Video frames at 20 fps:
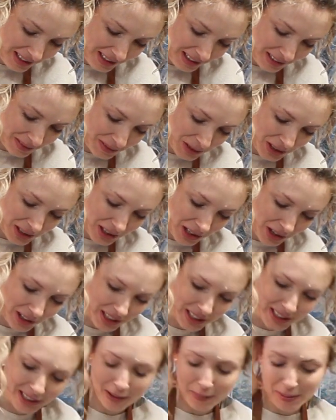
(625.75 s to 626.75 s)
I'm just
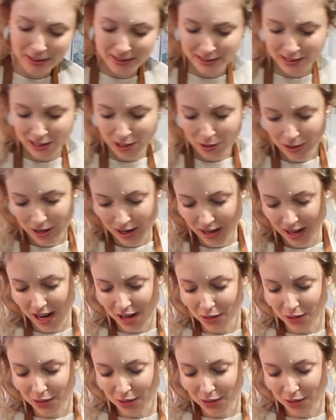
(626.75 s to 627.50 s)
going a little bit slower,